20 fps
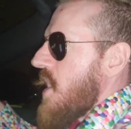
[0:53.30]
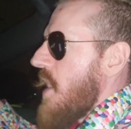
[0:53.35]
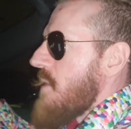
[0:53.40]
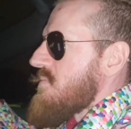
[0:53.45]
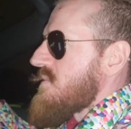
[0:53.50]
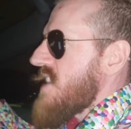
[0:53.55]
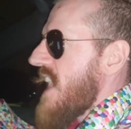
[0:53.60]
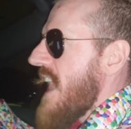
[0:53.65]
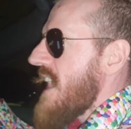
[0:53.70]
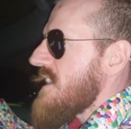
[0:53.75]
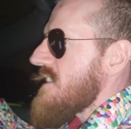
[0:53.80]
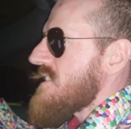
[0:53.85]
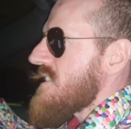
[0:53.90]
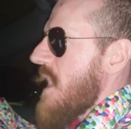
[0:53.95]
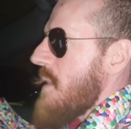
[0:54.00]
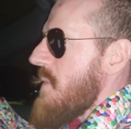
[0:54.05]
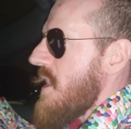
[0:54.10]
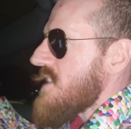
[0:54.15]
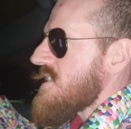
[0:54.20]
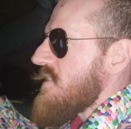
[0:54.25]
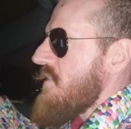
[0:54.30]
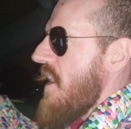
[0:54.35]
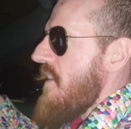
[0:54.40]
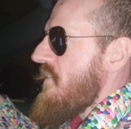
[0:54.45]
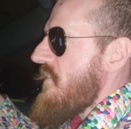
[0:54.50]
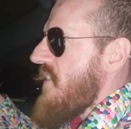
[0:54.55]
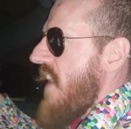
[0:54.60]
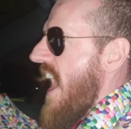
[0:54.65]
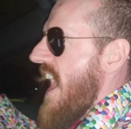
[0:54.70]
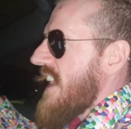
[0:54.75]
Come tell us how much of a
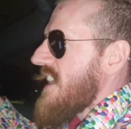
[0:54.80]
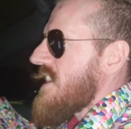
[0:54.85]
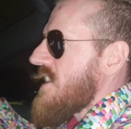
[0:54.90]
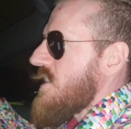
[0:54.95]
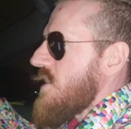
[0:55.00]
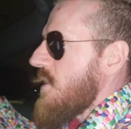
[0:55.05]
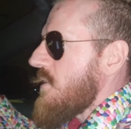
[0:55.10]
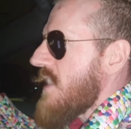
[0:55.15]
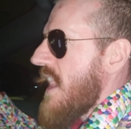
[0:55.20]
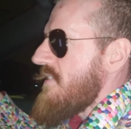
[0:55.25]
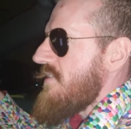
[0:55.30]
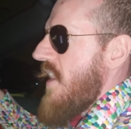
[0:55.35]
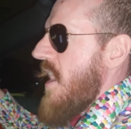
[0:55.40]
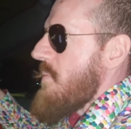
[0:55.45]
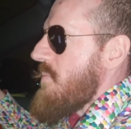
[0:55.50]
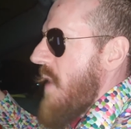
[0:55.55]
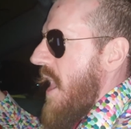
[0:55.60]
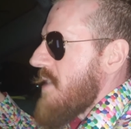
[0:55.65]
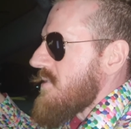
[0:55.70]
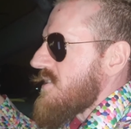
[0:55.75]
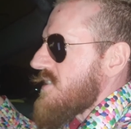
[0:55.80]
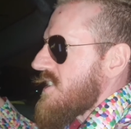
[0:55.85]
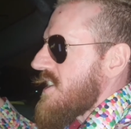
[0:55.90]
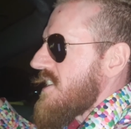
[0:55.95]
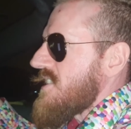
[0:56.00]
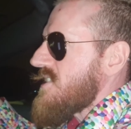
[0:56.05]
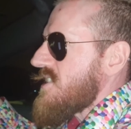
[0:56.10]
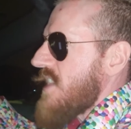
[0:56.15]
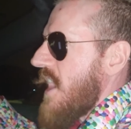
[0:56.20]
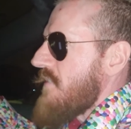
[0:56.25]
fake you give about
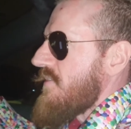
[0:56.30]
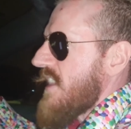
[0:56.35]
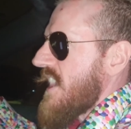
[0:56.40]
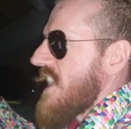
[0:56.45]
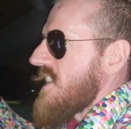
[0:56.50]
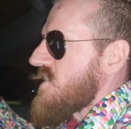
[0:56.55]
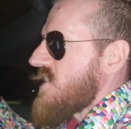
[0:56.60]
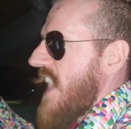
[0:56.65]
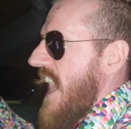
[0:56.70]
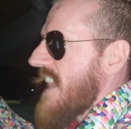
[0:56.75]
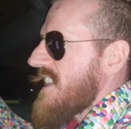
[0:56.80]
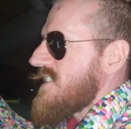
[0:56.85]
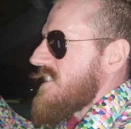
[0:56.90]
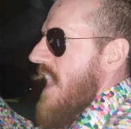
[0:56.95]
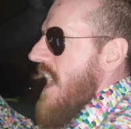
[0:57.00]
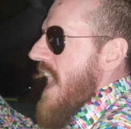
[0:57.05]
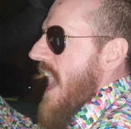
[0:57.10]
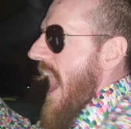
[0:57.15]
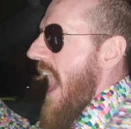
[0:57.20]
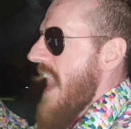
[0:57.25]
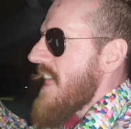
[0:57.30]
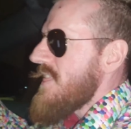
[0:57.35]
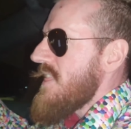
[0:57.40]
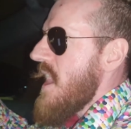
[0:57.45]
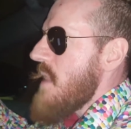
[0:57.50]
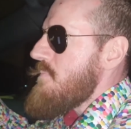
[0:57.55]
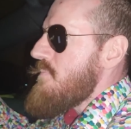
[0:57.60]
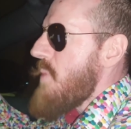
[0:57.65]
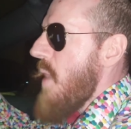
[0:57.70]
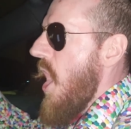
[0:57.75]
the cervical checks and
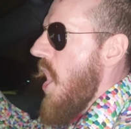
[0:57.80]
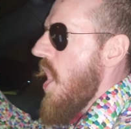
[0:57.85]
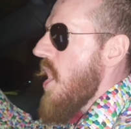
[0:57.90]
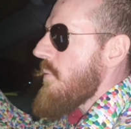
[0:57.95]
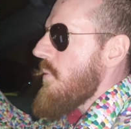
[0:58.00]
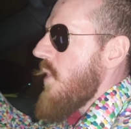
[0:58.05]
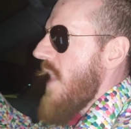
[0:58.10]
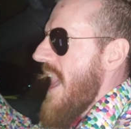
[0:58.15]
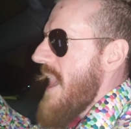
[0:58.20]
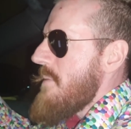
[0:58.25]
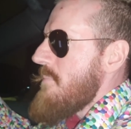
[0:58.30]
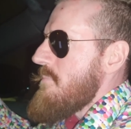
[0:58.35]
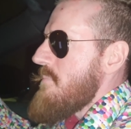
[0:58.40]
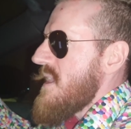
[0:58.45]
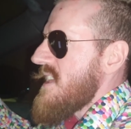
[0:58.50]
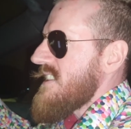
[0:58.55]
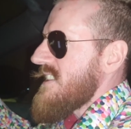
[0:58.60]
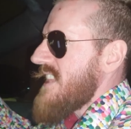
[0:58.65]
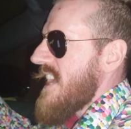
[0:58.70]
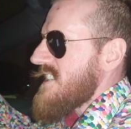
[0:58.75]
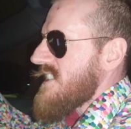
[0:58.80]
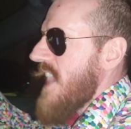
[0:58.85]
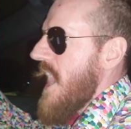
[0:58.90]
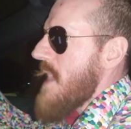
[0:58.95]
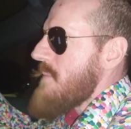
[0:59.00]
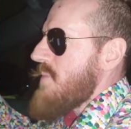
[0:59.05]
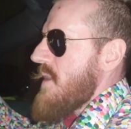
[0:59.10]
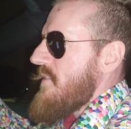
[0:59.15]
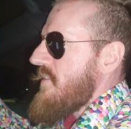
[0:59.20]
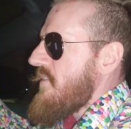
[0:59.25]
the poor women the
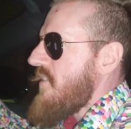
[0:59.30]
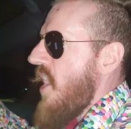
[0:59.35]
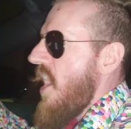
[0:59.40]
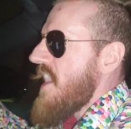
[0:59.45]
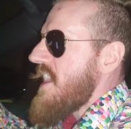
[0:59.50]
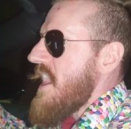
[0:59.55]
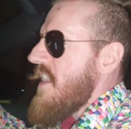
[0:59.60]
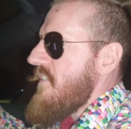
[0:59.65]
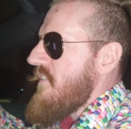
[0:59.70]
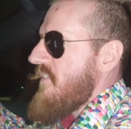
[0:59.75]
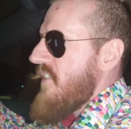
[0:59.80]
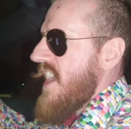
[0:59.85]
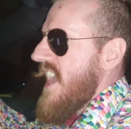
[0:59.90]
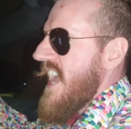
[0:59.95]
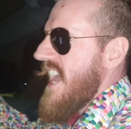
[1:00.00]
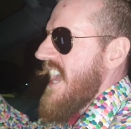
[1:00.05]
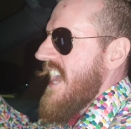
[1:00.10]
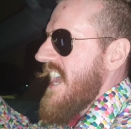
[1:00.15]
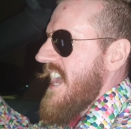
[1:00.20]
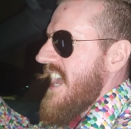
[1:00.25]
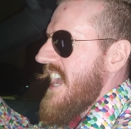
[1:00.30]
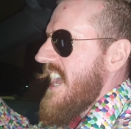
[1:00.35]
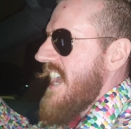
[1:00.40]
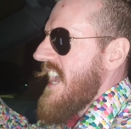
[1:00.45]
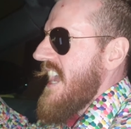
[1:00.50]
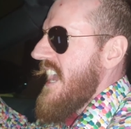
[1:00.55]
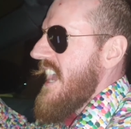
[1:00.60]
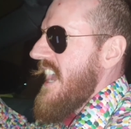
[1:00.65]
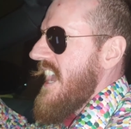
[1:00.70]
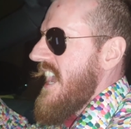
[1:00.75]
time before your
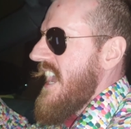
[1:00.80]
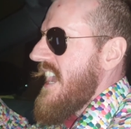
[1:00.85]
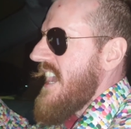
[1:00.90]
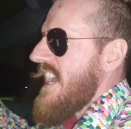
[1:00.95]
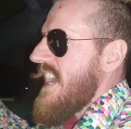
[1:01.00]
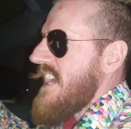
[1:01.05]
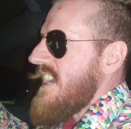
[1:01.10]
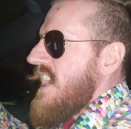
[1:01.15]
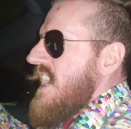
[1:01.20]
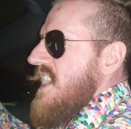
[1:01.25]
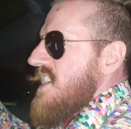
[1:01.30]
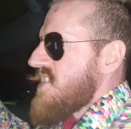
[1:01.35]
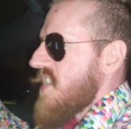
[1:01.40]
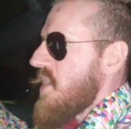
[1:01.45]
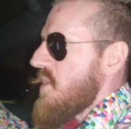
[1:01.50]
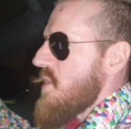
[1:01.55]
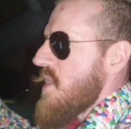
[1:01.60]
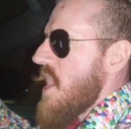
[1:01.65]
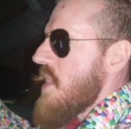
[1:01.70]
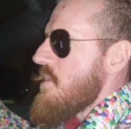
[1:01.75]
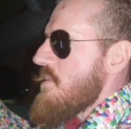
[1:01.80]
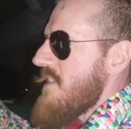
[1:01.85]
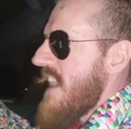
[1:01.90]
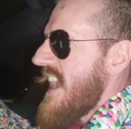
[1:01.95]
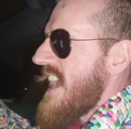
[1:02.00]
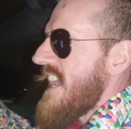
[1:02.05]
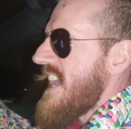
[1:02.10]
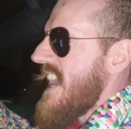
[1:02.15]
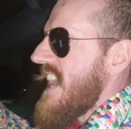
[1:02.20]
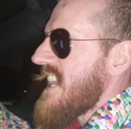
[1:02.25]
feet. Do you
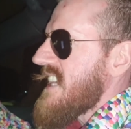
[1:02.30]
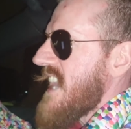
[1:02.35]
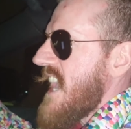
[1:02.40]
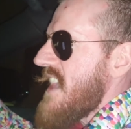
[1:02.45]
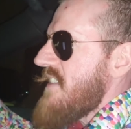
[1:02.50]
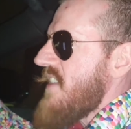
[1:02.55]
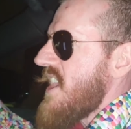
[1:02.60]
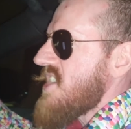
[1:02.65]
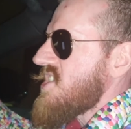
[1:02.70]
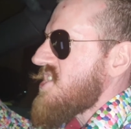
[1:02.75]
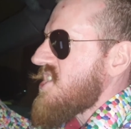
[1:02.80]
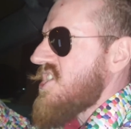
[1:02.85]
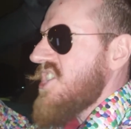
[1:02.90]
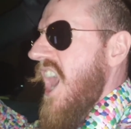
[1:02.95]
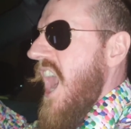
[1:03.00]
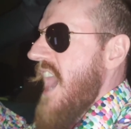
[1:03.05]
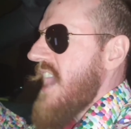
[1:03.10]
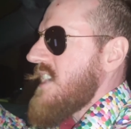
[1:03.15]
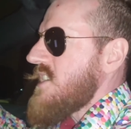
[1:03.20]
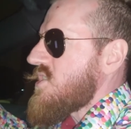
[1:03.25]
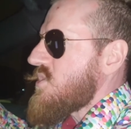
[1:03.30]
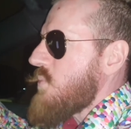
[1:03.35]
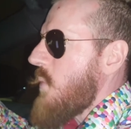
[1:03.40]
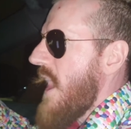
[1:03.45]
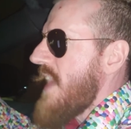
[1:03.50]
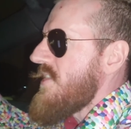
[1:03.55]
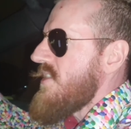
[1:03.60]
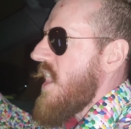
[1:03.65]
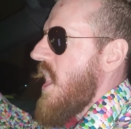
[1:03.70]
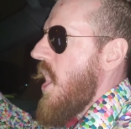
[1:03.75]
really give a shite
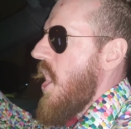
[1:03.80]
when the